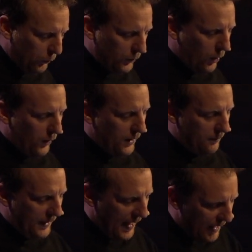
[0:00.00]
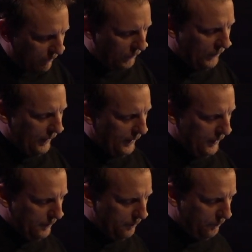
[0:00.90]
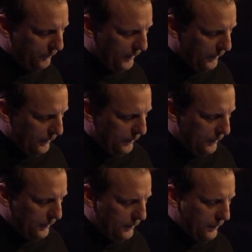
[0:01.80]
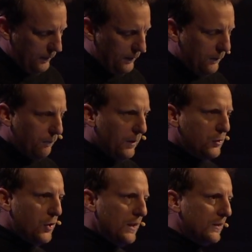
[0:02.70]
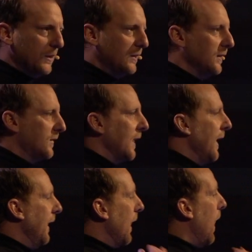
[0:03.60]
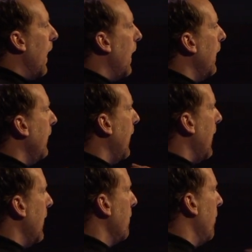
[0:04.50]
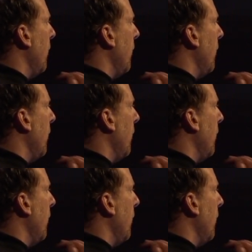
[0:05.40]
know him and have seen him. Jesus is saying, I am